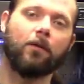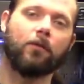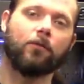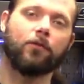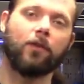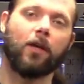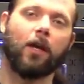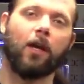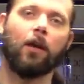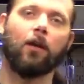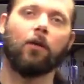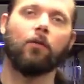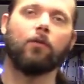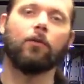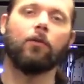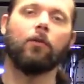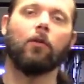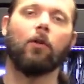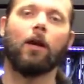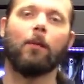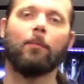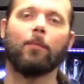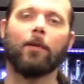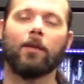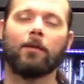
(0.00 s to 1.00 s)
the channel, you know
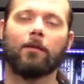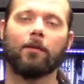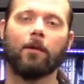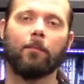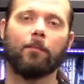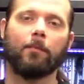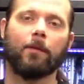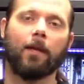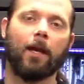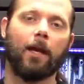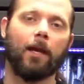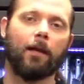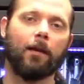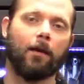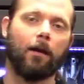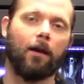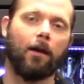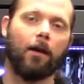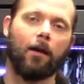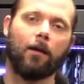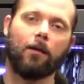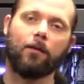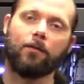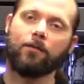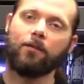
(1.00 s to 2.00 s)
I picked up
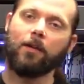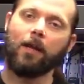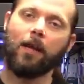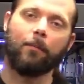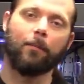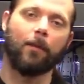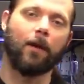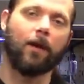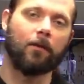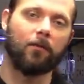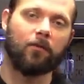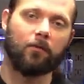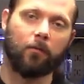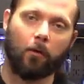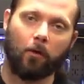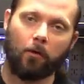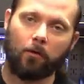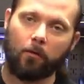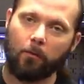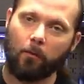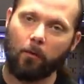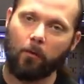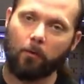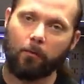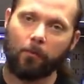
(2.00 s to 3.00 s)
that Snap-on Smart
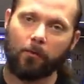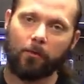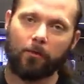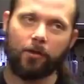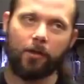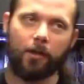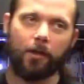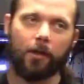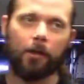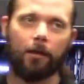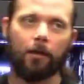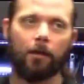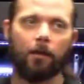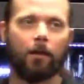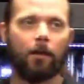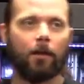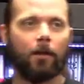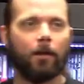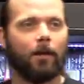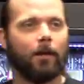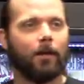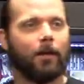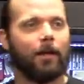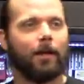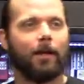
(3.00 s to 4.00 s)
Smoke machine.
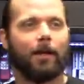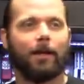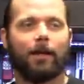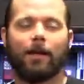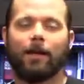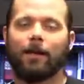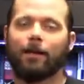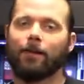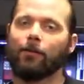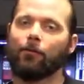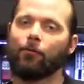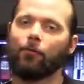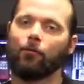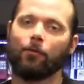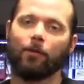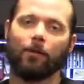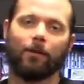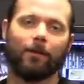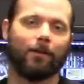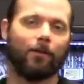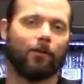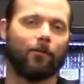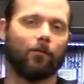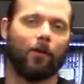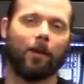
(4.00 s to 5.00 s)

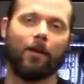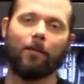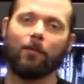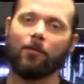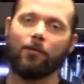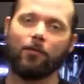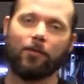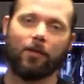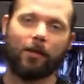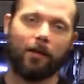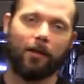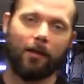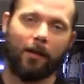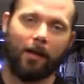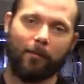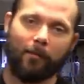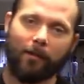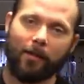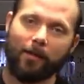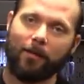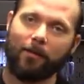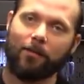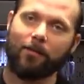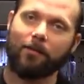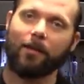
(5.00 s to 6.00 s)
Great machine. I
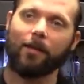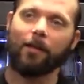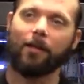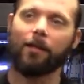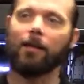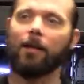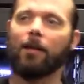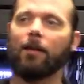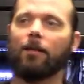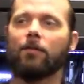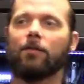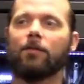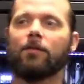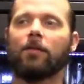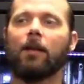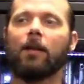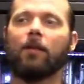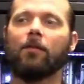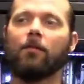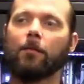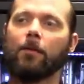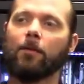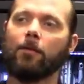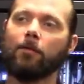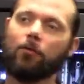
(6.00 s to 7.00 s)
mean, this thing has
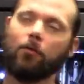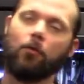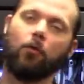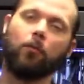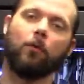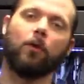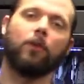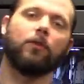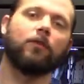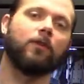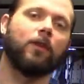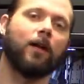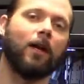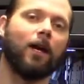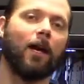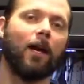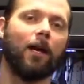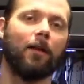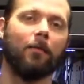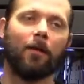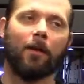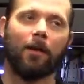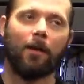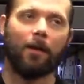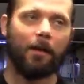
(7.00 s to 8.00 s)
saved me so much
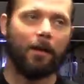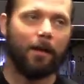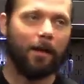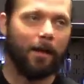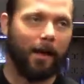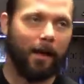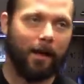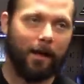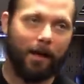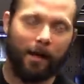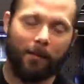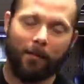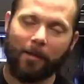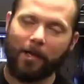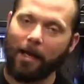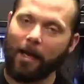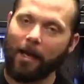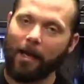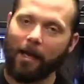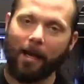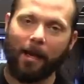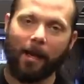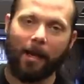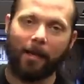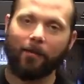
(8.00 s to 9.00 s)
time. I mean,
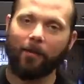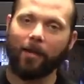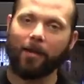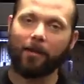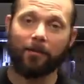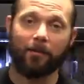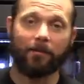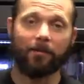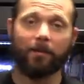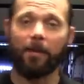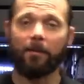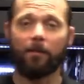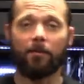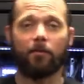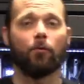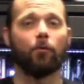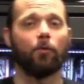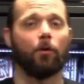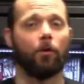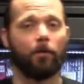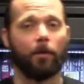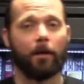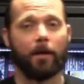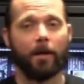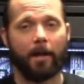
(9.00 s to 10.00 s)
I'd like to say the tool
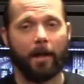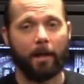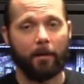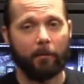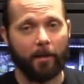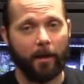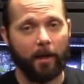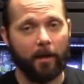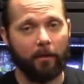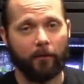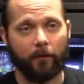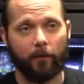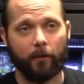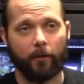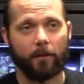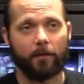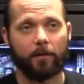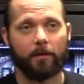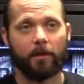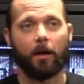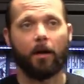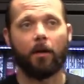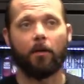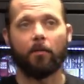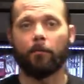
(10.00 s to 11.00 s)
already had paid for
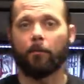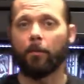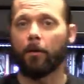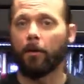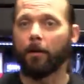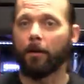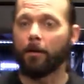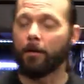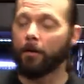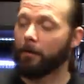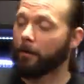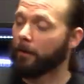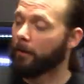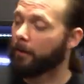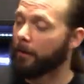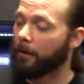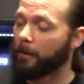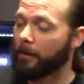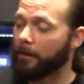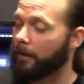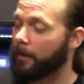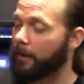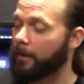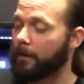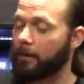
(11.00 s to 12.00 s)
itself, but
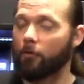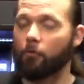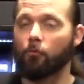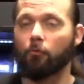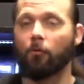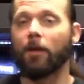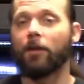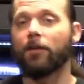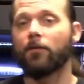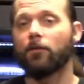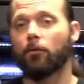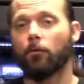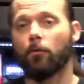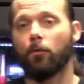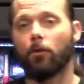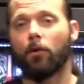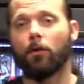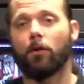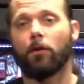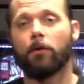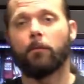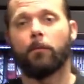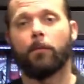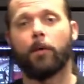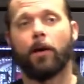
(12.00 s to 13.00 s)
great
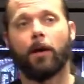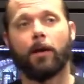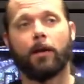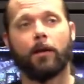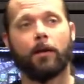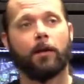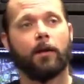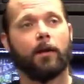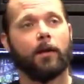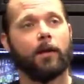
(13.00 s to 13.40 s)
tool, but